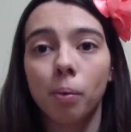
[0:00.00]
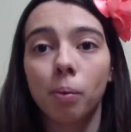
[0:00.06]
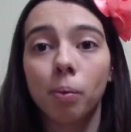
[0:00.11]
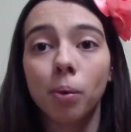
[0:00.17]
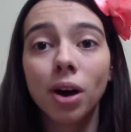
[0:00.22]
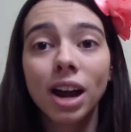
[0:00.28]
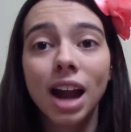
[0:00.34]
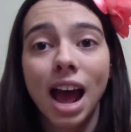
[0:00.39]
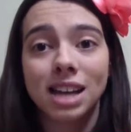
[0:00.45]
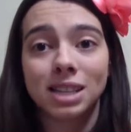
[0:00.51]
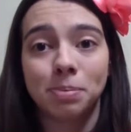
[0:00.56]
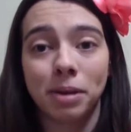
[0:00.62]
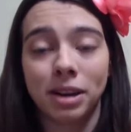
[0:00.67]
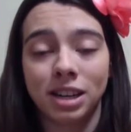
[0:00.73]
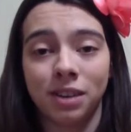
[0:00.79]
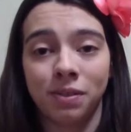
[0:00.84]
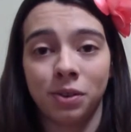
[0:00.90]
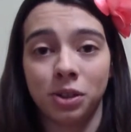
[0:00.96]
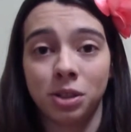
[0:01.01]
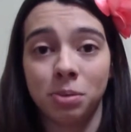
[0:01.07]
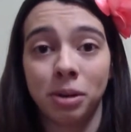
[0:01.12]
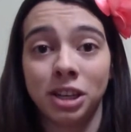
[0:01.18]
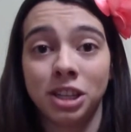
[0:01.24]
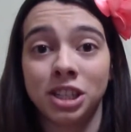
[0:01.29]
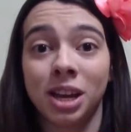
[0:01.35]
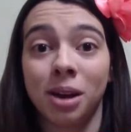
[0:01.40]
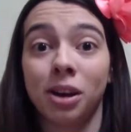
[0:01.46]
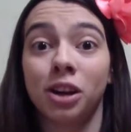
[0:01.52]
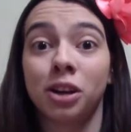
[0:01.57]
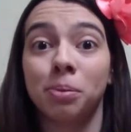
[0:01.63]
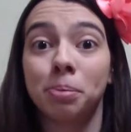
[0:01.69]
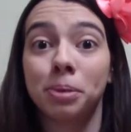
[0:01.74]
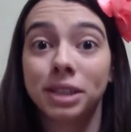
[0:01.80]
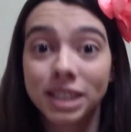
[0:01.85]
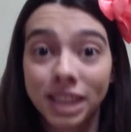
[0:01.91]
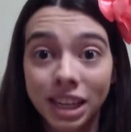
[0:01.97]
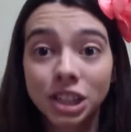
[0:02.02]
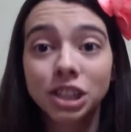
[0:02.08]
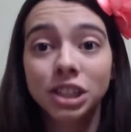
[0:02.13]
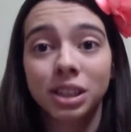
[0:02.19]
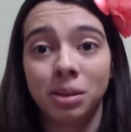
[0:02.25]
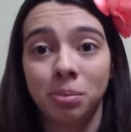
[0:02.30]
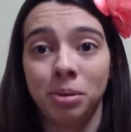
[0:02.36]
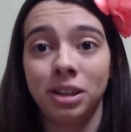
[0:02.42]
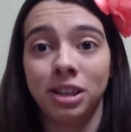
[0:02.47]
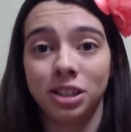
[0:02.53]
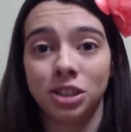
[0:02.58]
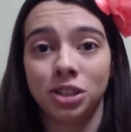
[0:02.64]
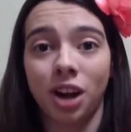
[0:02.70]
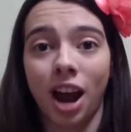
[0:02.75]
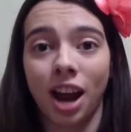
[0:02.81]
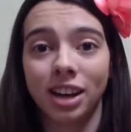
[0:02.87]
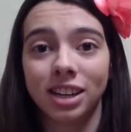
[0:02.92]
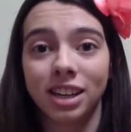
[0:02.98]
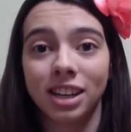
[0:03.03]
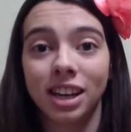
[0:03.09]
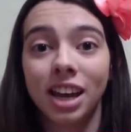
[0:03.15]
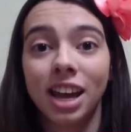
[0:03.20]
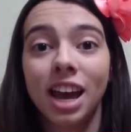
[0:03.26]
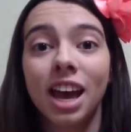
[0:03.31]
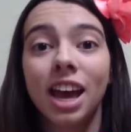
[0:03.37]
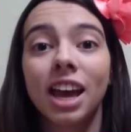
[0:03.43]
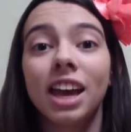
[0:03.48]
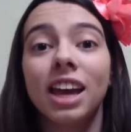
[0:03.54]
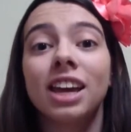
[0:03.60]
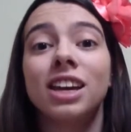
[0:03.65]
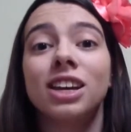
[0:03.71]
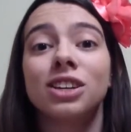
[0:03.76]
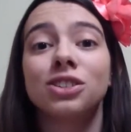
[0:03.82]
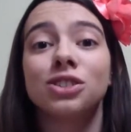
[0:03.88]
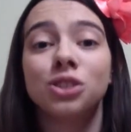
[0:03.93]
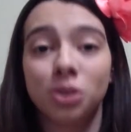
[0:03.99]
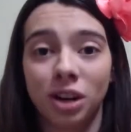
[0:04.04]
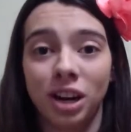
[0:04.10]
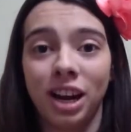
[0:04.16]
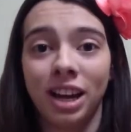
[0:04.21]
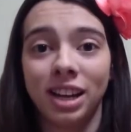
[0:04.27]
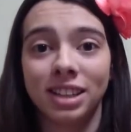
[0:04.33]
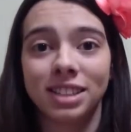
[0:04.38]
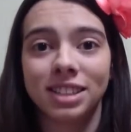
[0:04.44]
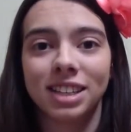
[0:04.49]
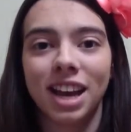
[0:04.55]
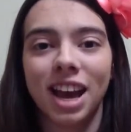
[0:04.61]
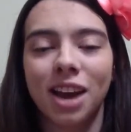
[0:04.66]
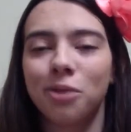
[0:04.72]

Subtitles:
One aspect of your speech that could potentially be distracting is your hands.